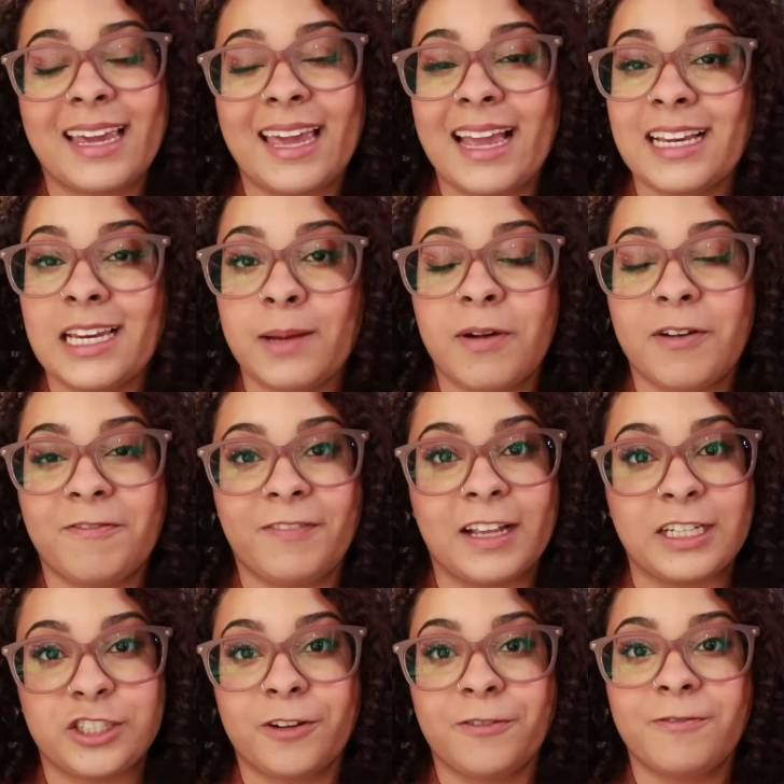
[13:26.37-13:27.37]
A Kingdom of
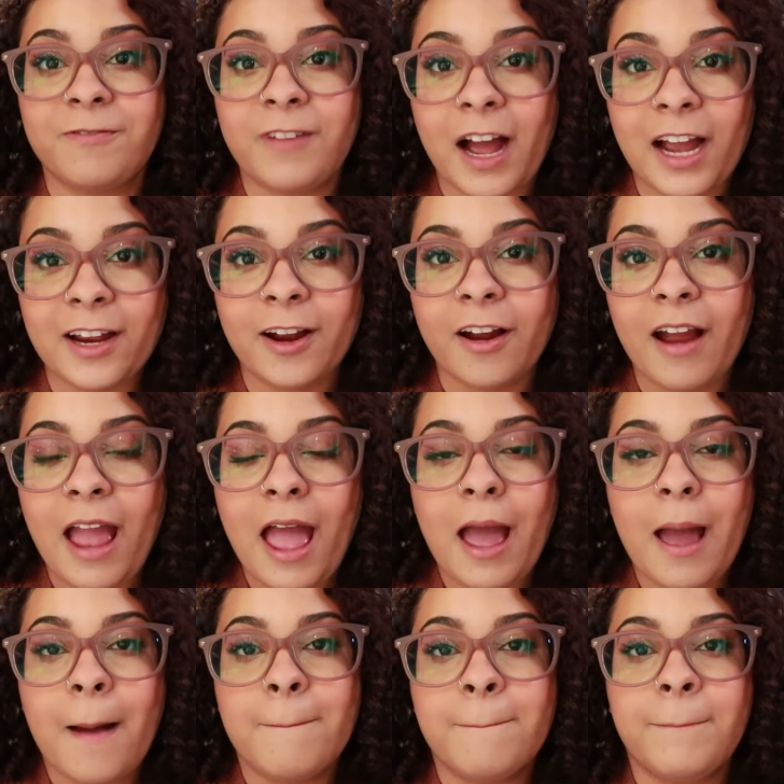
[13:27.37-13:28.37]
Flesh and Fire
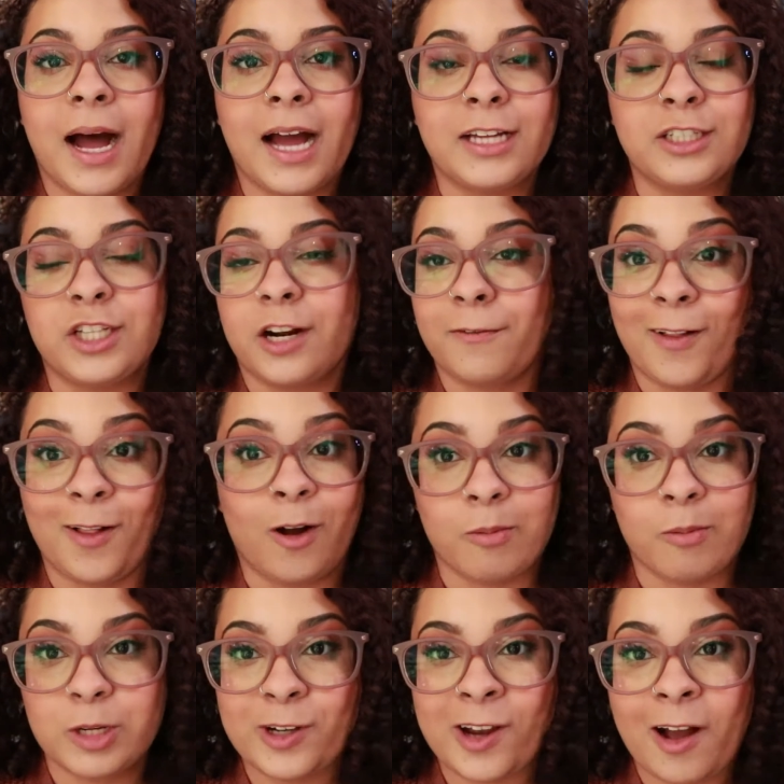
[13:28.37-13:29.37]
by Jennifer L.
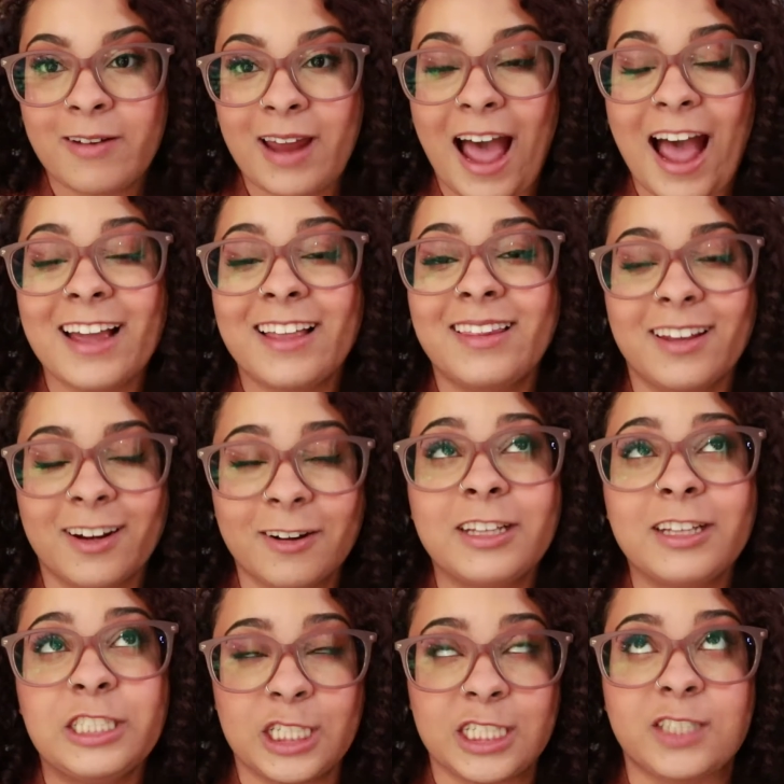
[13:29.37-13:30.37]
Armentrout. I
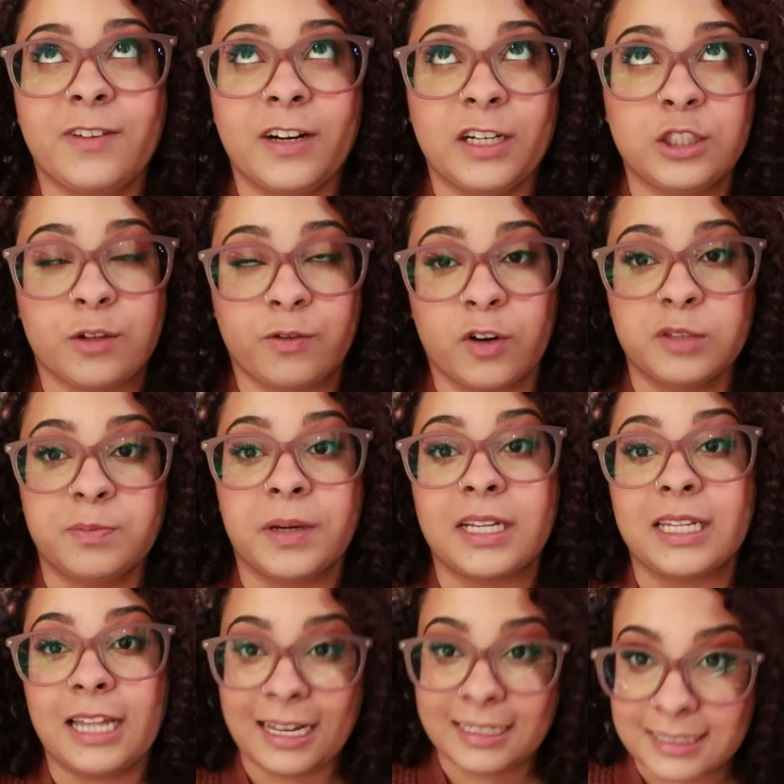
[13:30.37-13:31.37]
literally just finished the first
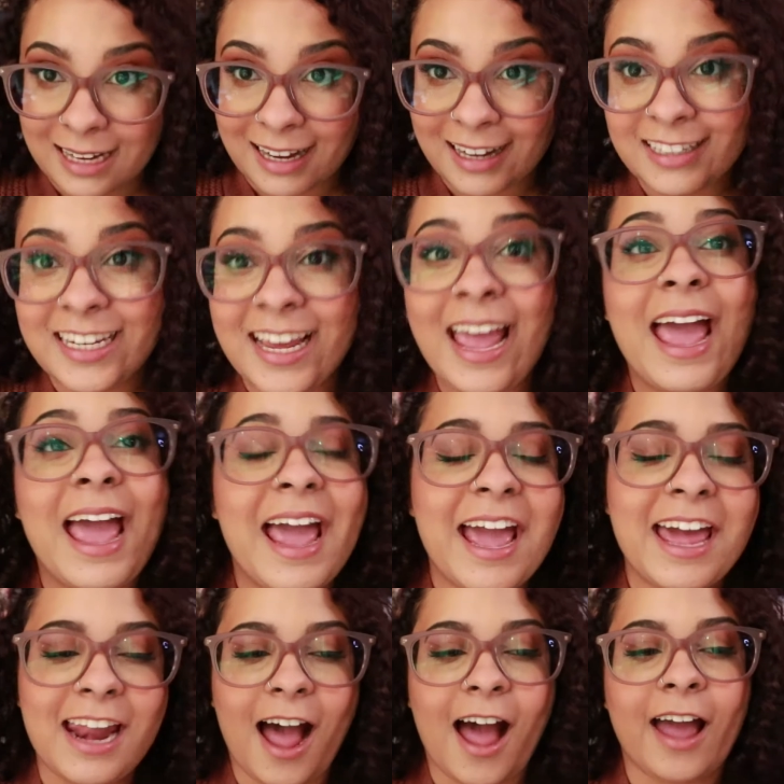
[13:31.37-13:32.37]
book last night
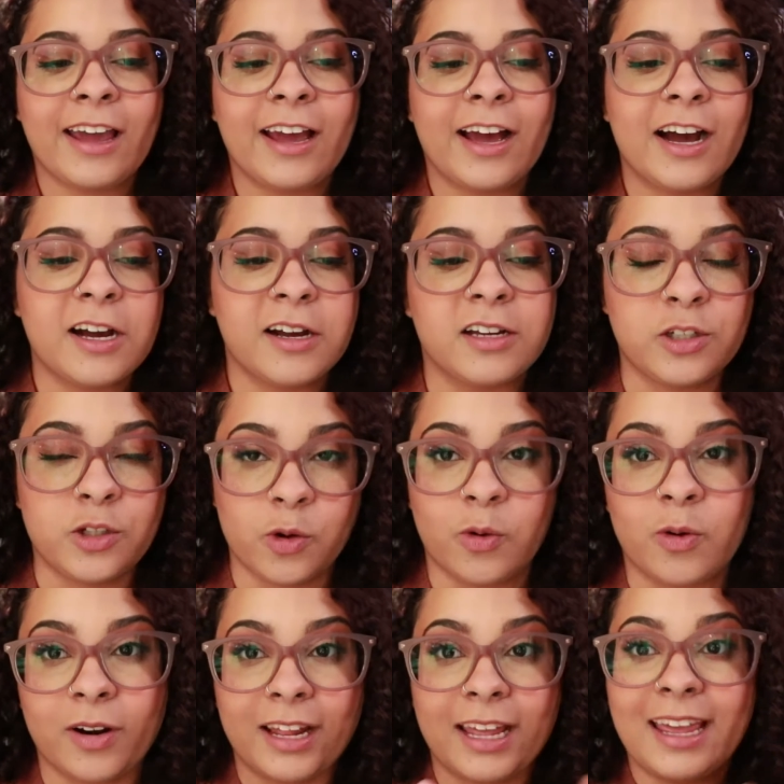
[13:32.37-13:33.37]
and I
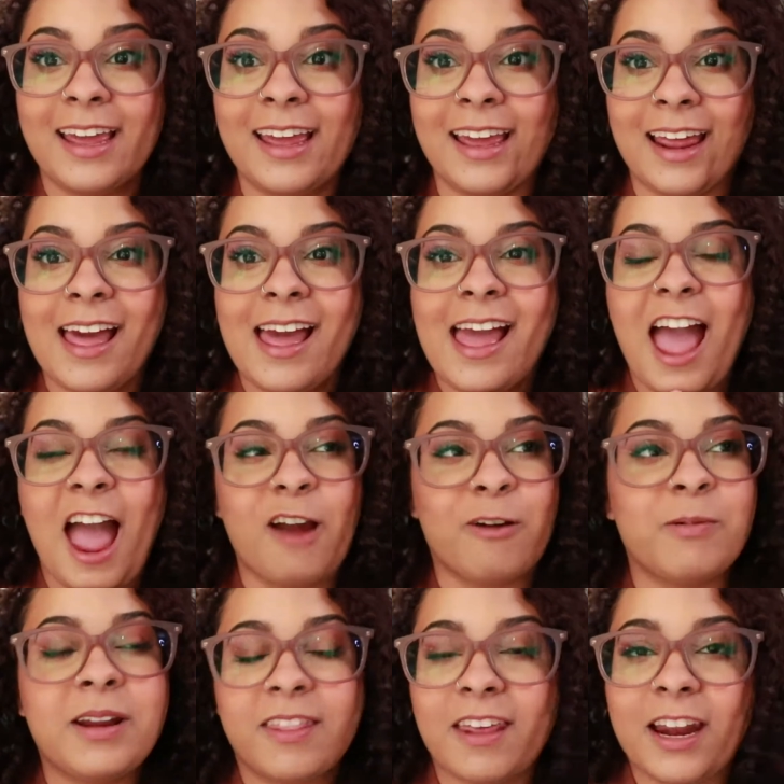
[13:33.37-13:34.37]
adored it.
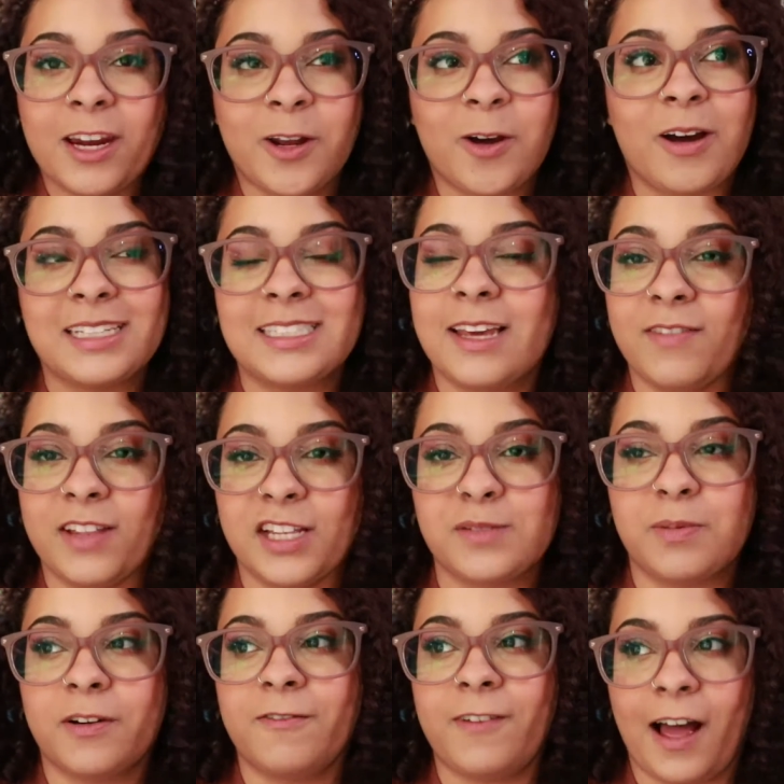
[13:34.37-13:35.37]
Everybody that I know has given this
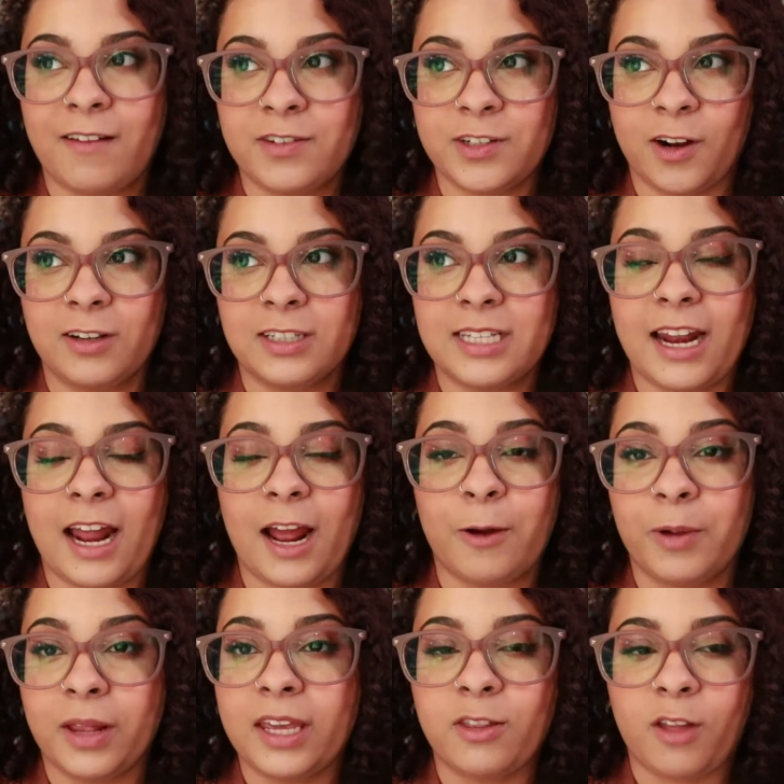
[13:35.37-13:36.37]
book five stars and I
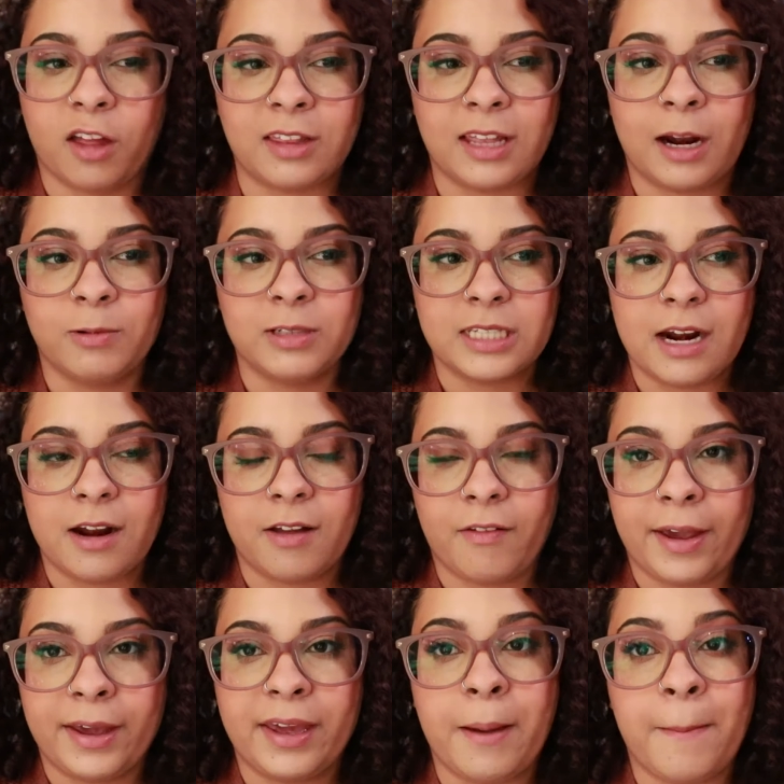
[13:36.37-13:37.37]
really thought that I was gonna
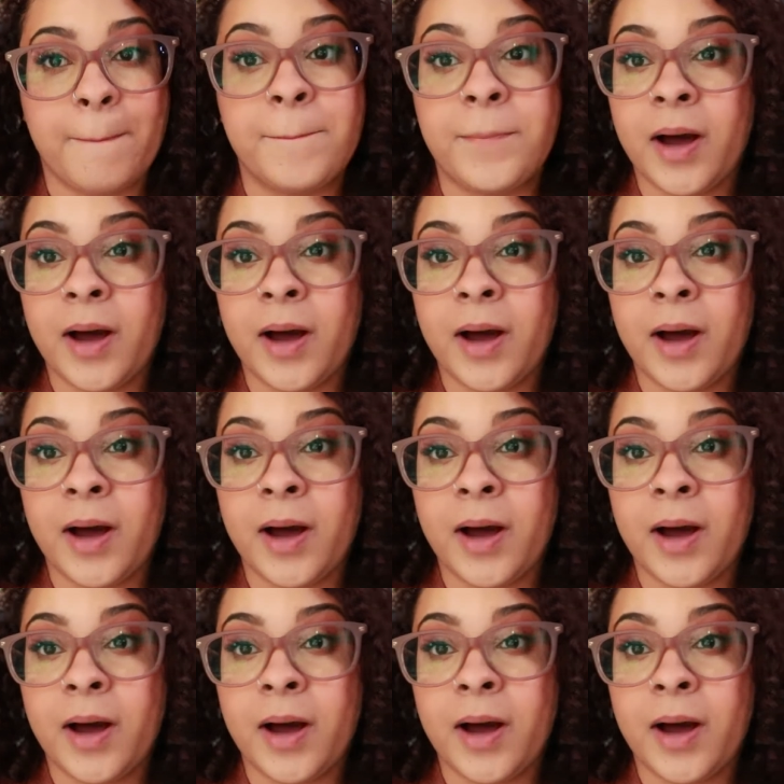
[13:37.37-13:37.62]
like it.